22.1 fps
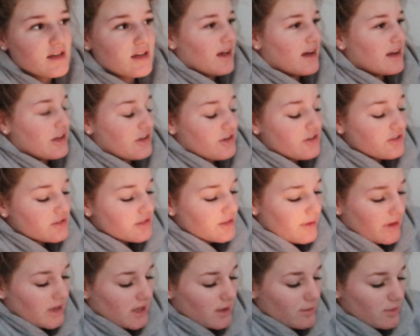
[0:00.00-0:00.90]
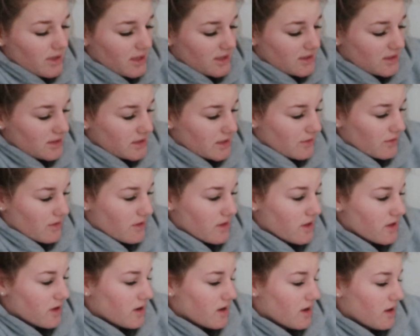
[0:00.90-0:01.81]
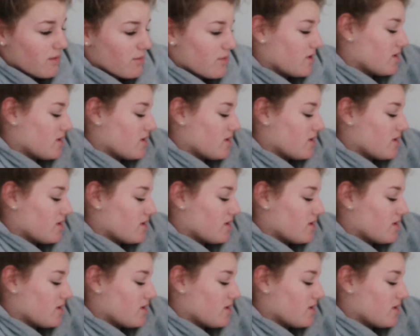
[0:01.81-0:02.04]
and I usually wake up at like 7:30,